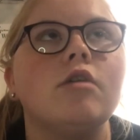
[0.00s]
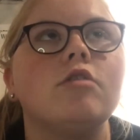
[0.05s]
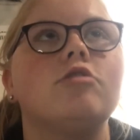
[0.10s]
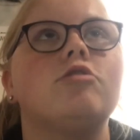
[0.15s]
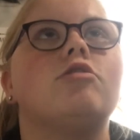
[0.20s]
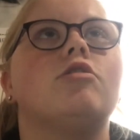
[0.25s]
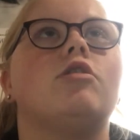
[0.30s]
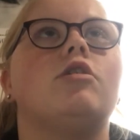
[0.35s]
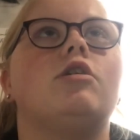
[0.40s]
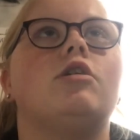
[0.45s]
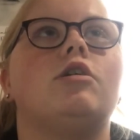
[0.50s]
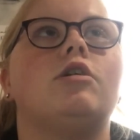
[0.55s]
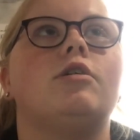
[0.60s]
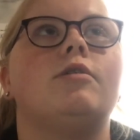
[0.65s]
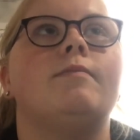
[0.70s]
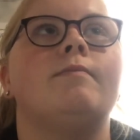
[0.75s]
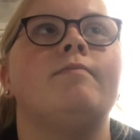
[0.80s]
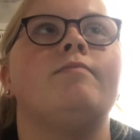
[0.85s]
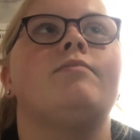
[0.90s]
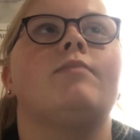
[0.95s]

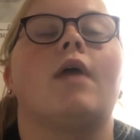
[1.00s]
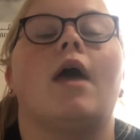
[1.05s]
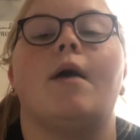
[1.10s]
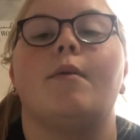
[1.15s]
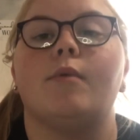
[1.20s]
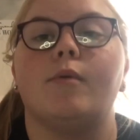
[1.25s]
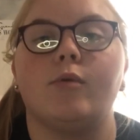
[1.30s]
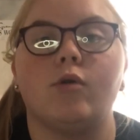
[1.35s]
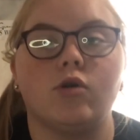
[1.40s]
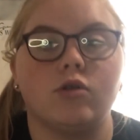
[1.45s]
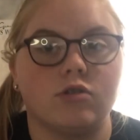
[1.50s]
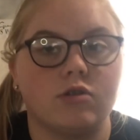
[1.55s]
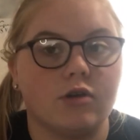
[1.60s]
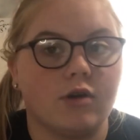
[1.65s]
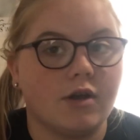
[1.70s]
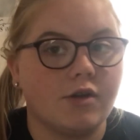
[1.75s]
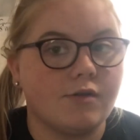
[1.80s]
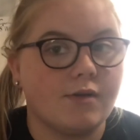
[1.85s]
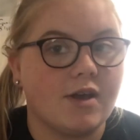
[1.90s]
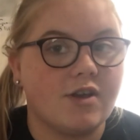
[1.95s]
So I will be going to
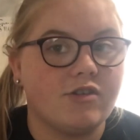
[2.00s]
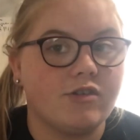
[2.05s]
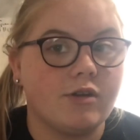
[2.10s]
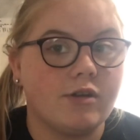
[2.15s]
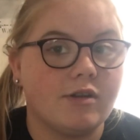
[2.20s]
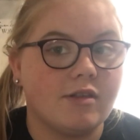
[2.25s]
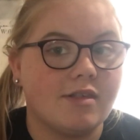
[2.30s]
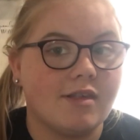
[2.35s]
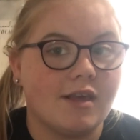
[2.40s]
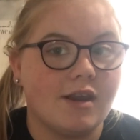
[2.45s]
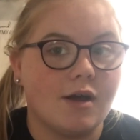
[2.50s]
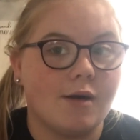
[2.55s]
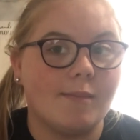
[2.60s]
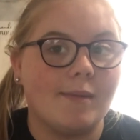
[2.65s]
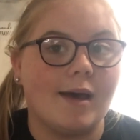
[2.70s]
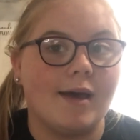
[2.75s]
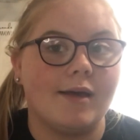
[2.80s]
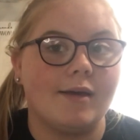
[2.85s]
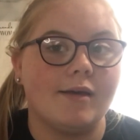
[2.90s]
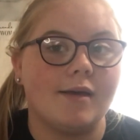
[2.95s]
graduation and seeing all
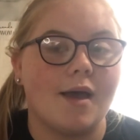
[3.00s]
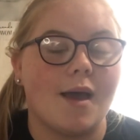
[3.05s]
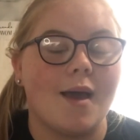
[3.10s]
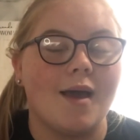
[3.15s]
my